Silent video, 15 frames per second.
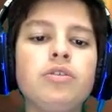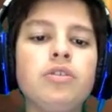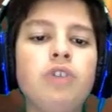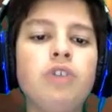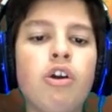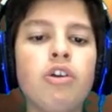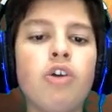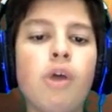
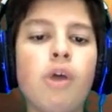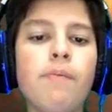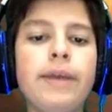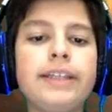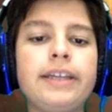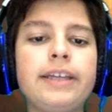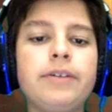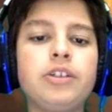
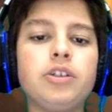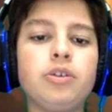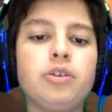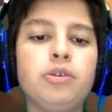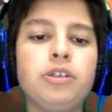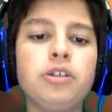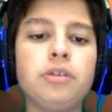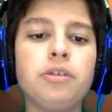non-combat damage to a
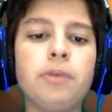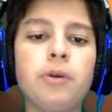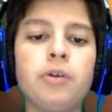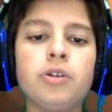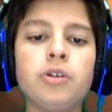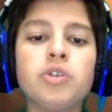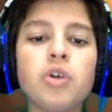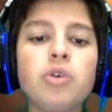creature an opponent
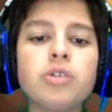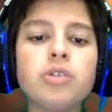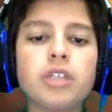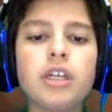controls,